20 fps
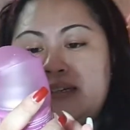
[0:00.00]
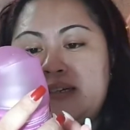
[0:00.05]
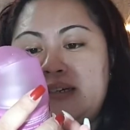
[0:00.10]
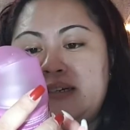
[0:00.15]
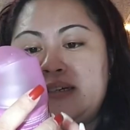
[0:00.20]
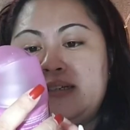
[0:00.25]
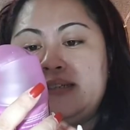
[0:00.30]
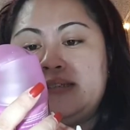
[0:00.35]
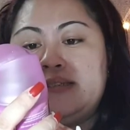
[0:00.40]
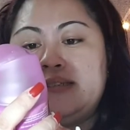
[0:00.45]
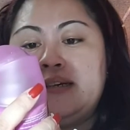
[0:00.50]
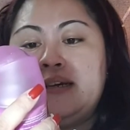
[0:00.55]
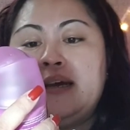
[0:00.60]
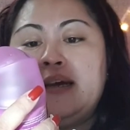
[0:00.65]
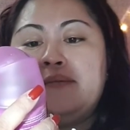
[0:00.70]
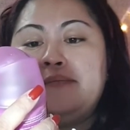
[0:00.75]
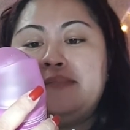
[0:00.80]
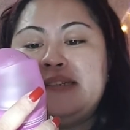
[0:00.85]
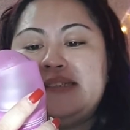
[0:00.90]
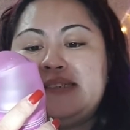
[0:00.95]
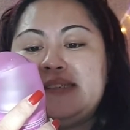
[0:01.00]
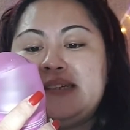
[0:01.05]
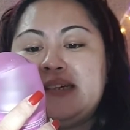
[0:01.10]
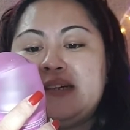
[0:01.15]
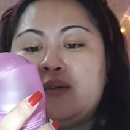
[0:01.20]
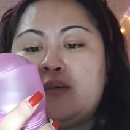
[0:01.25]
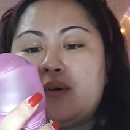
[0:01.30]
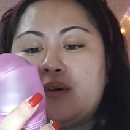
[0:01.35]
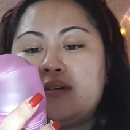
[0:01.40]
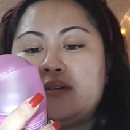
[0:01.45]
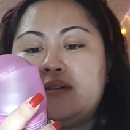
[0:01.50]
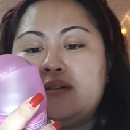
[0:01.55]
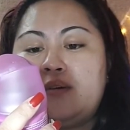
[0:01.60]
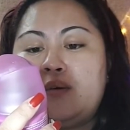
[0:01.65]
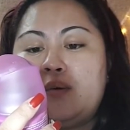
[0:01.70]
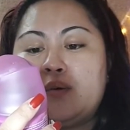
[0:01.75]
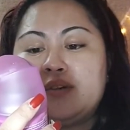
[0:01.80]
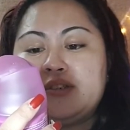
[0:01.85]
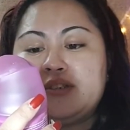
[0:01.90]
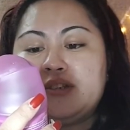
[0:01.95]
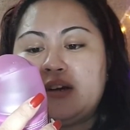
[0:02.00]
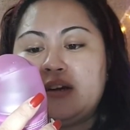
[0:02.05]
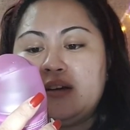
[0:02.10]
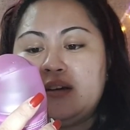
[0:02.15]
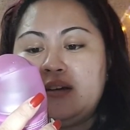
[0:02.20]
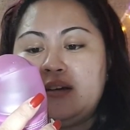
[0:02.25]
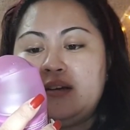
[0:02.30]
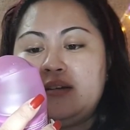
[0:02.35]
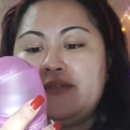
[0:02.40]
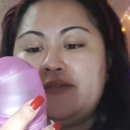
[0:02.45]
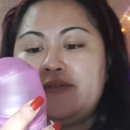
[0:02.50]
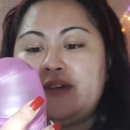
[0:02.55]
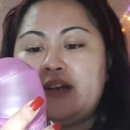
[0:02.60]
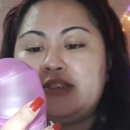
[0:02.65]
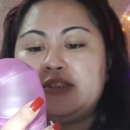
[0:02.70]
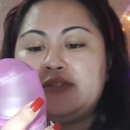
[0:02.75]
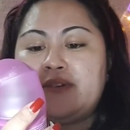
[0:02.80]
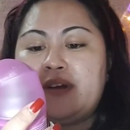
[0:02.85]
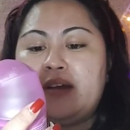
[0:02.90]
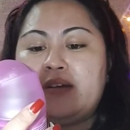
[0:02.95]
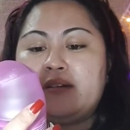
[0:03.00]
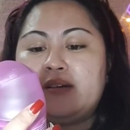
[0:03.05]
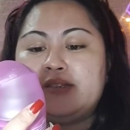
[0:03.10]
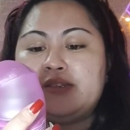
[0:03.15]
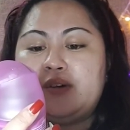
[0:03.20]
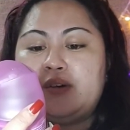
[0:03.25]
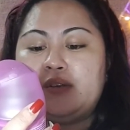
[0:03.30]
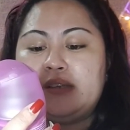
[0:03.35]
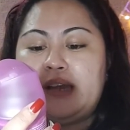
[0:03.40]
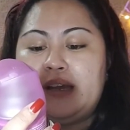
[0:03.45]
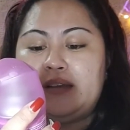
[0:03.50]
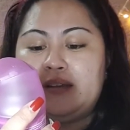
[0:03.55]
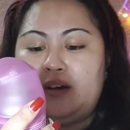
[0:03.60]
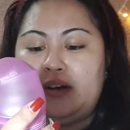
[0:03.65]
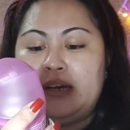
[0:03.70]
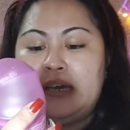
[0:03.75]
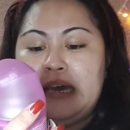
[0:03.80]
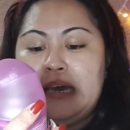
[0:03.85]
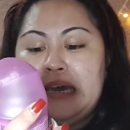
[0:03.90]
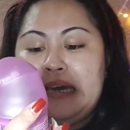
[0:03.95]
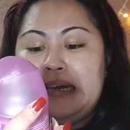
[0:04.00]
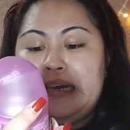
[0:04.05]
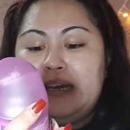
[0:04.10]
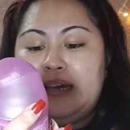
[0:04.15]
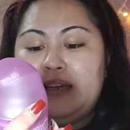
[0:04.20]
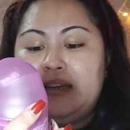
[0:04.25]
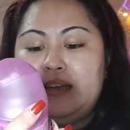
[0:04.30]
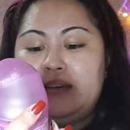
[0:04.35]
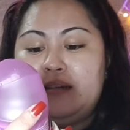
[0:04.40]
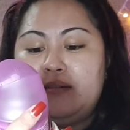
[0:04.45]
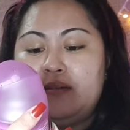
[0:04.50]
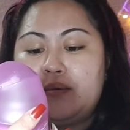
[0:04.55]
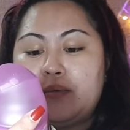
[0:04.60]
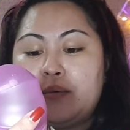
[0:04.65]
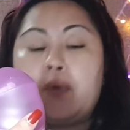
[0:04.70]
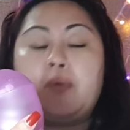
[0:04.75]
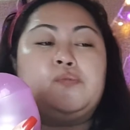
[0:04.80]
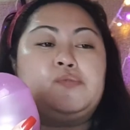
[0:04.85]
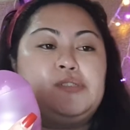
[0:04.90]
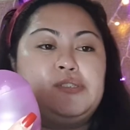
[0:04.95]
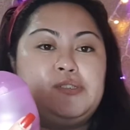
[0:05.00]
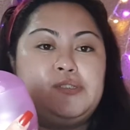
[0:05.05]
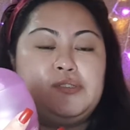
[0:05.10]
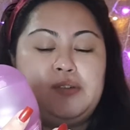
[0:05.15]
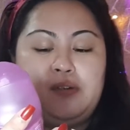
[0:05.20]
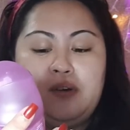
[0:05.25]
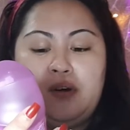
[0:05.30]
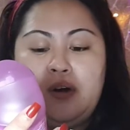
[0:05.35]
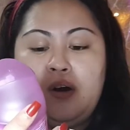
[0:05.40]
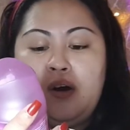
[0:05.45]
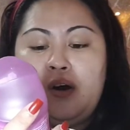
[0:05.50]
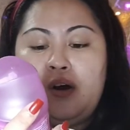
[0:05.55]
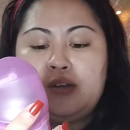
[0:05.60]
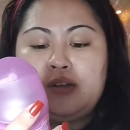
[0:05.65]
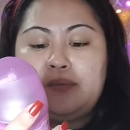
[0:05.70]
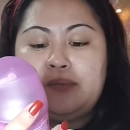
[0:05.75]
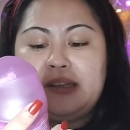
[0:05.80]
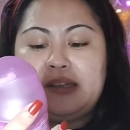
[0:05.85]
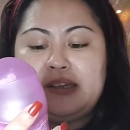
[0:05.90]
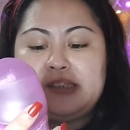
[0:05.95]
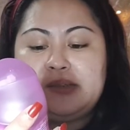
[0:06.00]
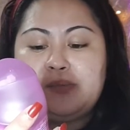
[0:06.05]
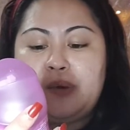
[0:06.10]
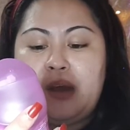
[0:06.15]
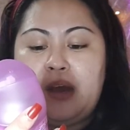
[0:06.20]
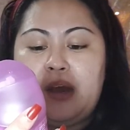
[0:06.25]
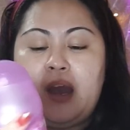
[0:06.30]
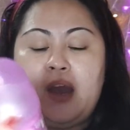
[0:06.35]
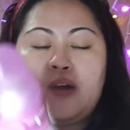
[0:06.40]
is Mystic Orchard fresh fragrance all day long in rose. Automatic spray,